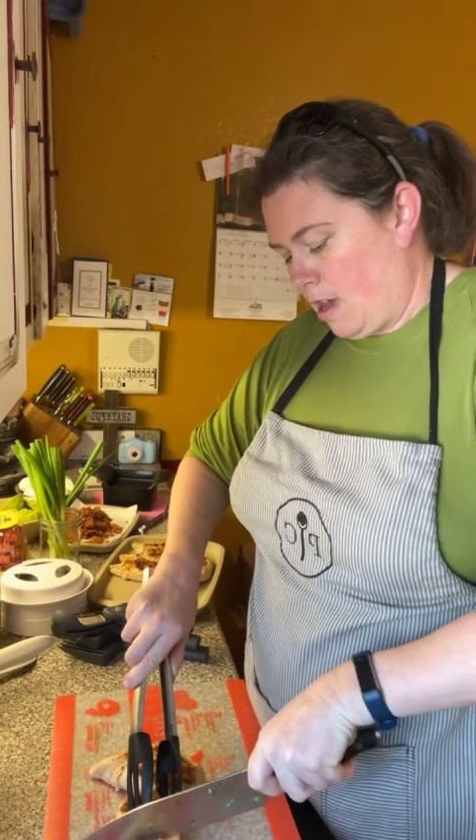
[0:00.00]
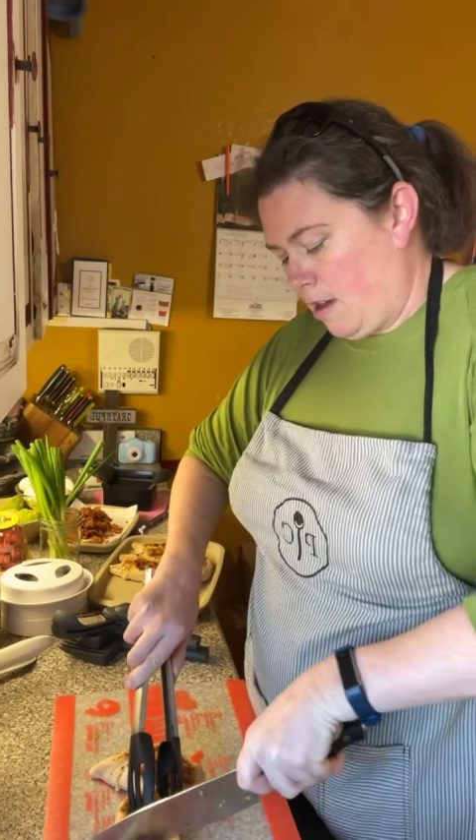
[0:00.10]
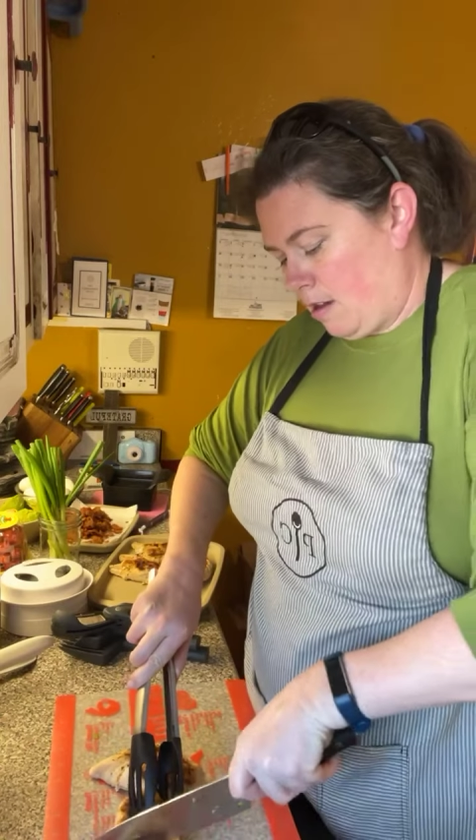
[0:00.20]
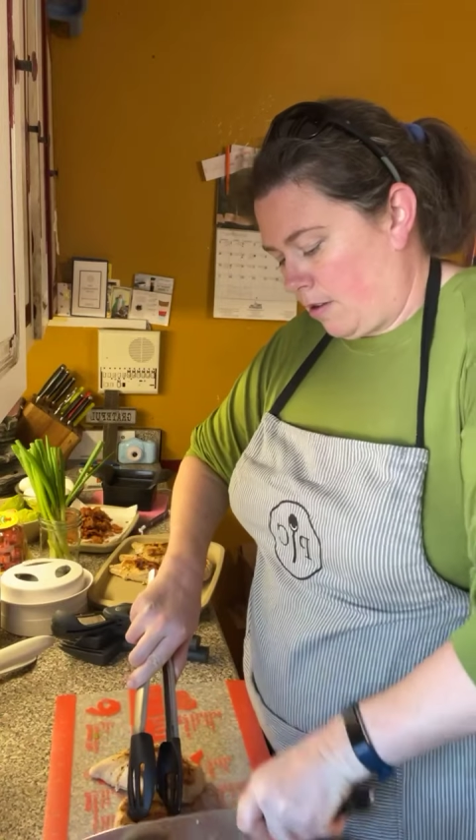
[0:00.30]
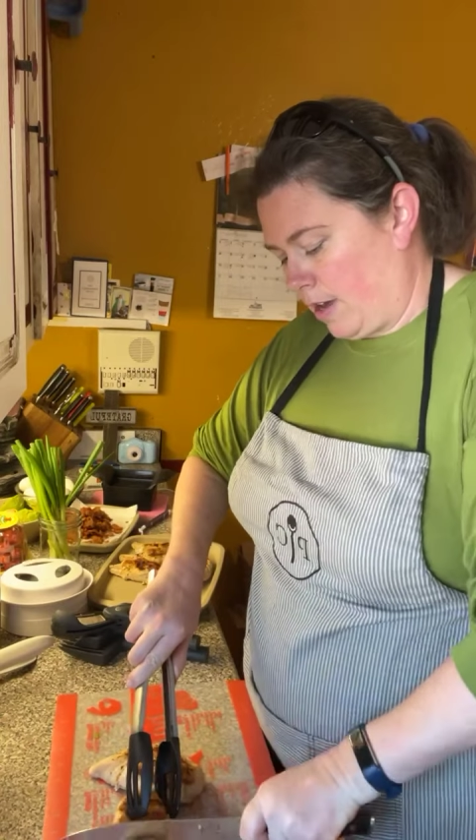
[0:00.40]

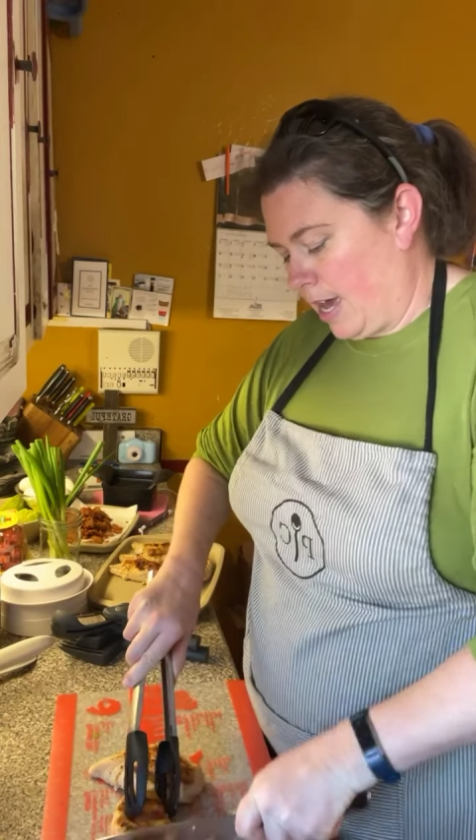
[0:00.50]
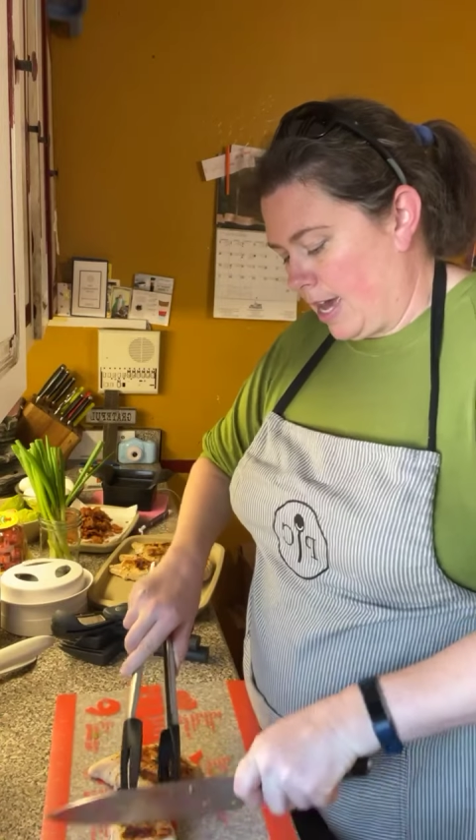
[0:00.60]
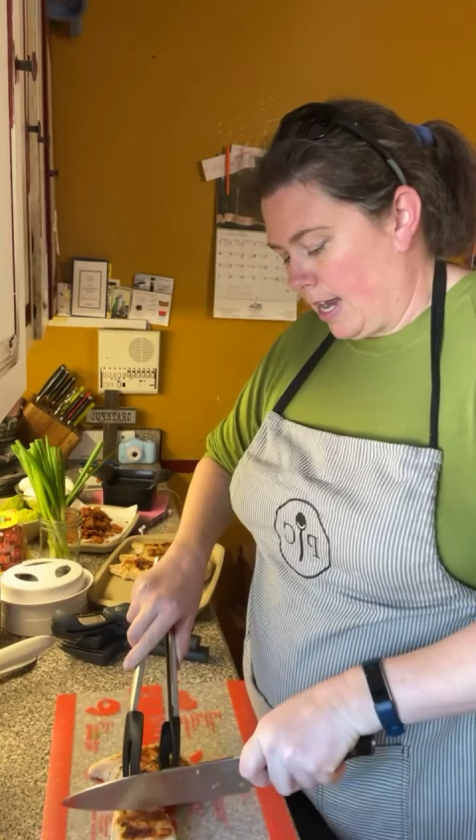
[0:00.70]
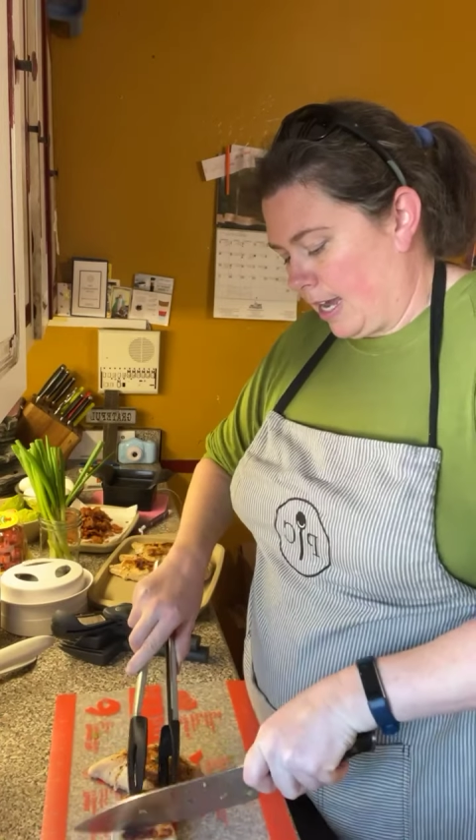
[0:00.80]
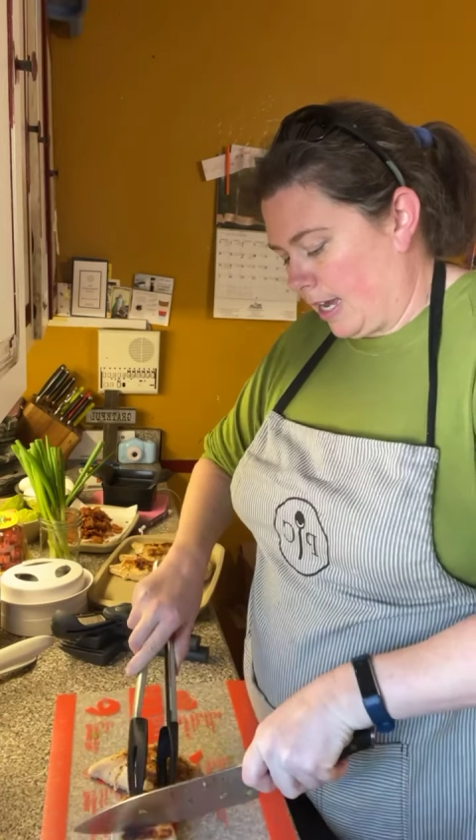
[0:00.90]
Go
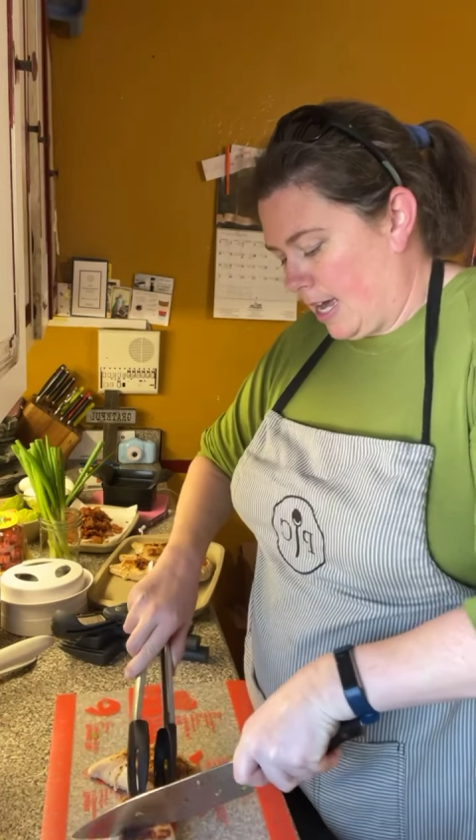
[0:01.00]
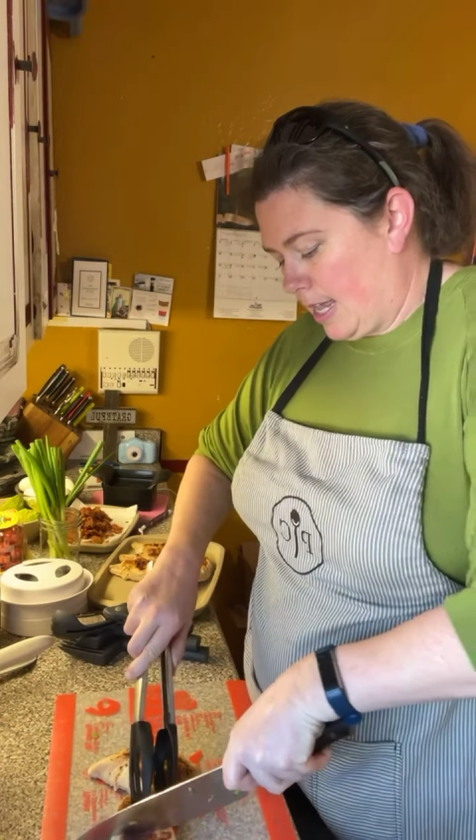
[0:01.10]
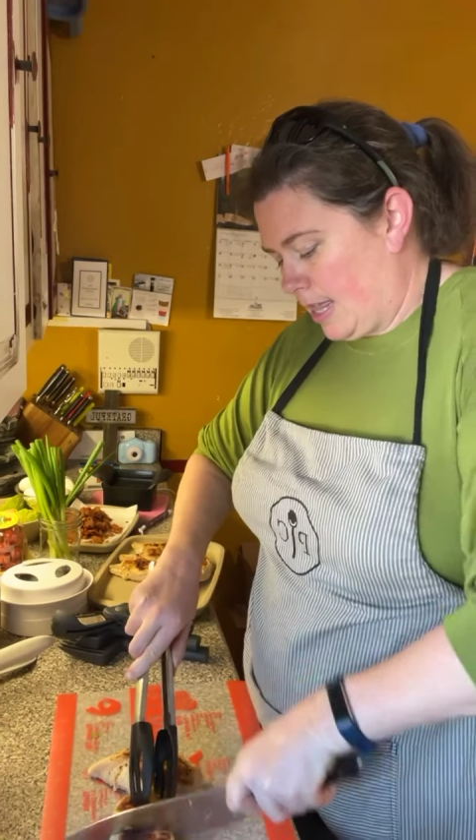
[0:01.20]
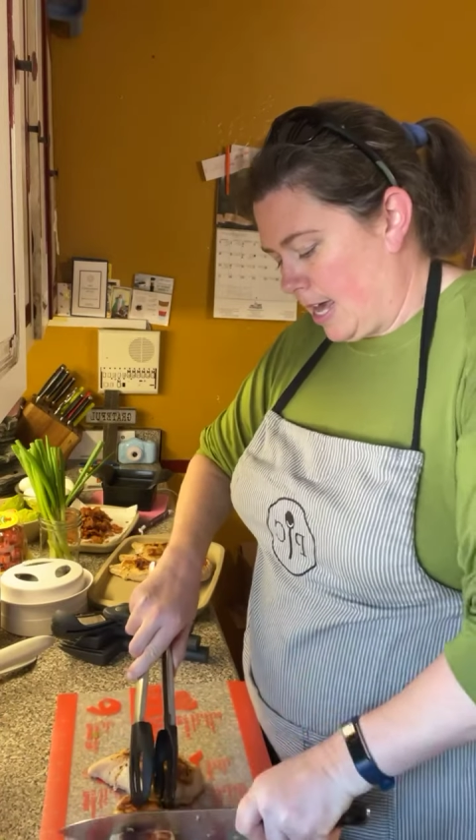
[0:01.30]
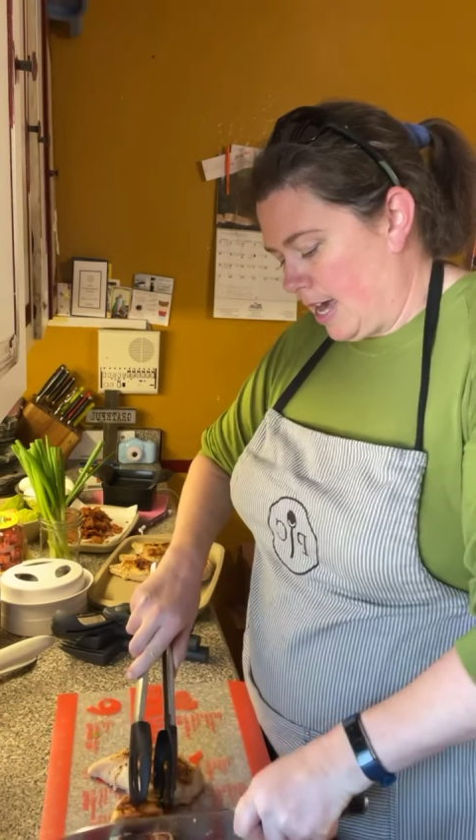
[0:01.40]
ahead and
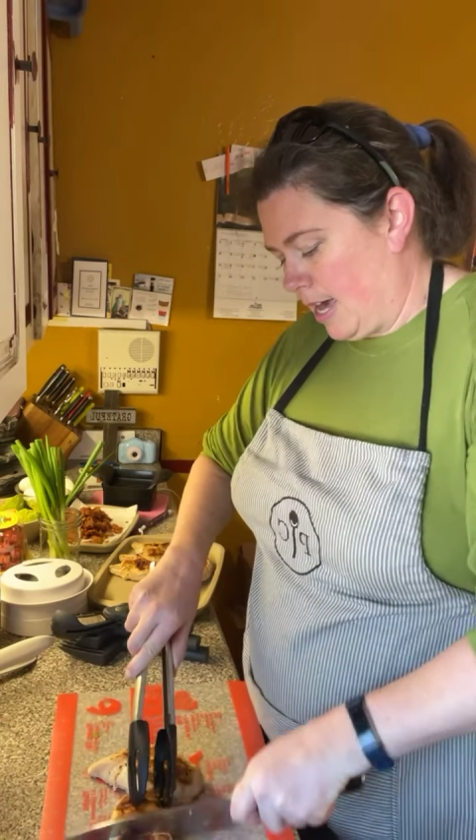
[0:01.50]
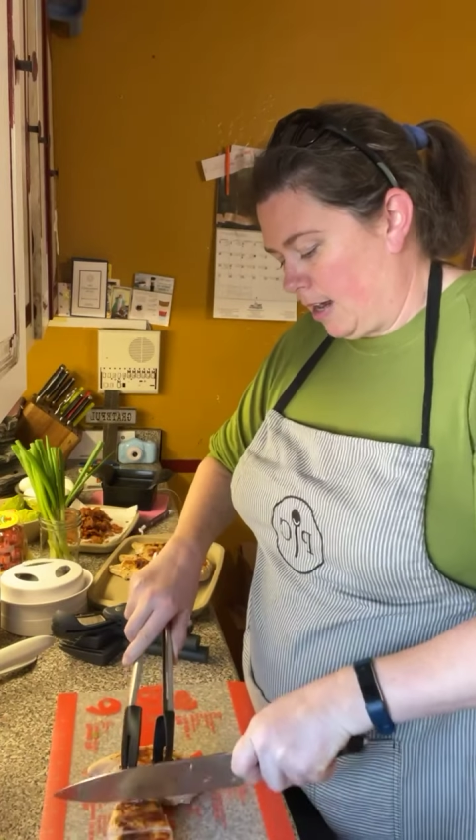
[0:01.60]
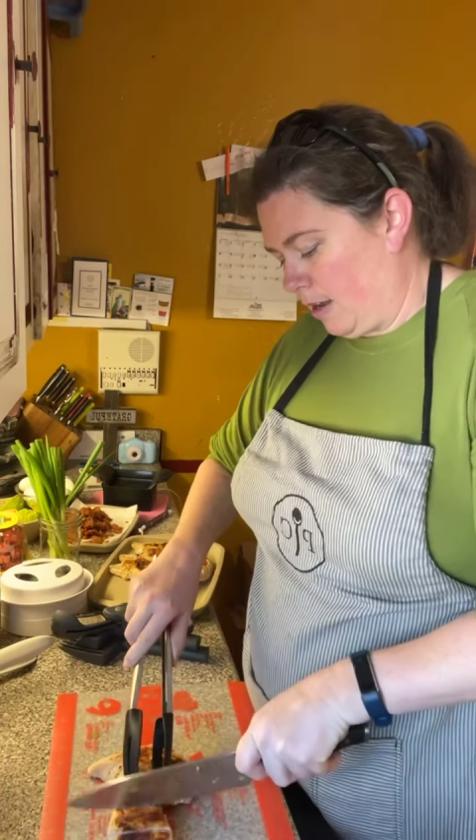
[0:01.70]
cut that,